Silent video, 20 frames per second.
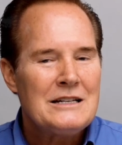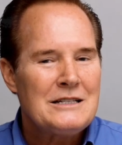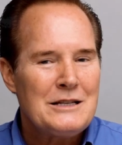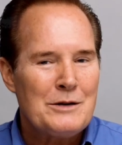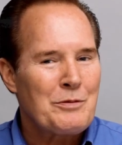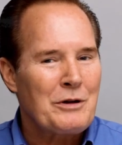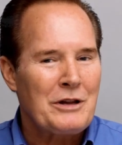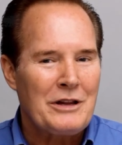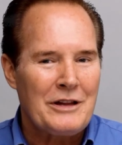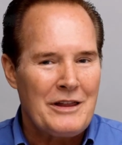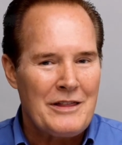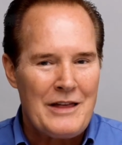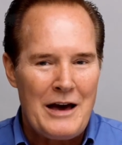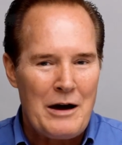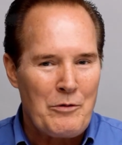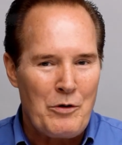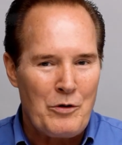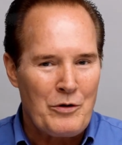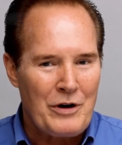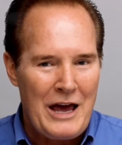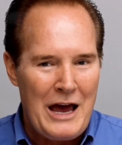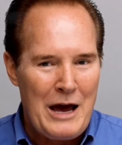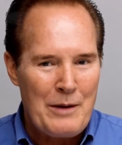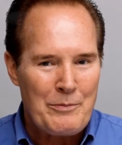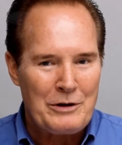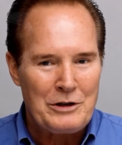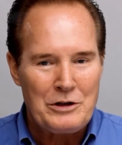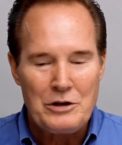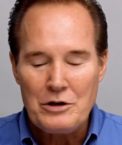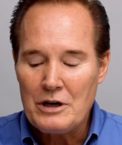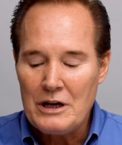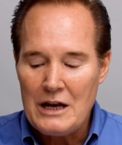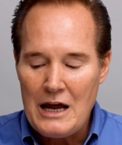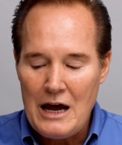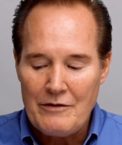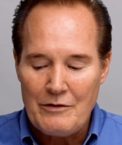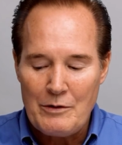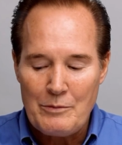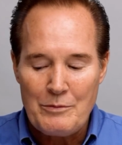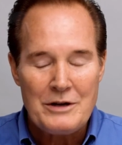Typically that won't happen. You can
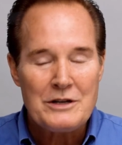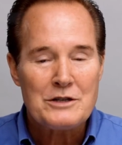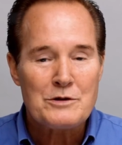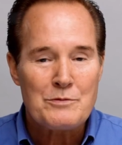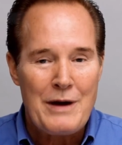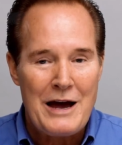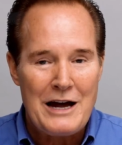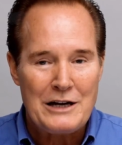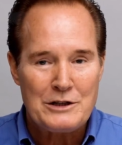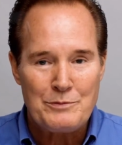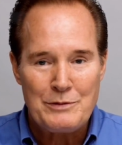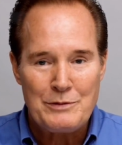have a mismatch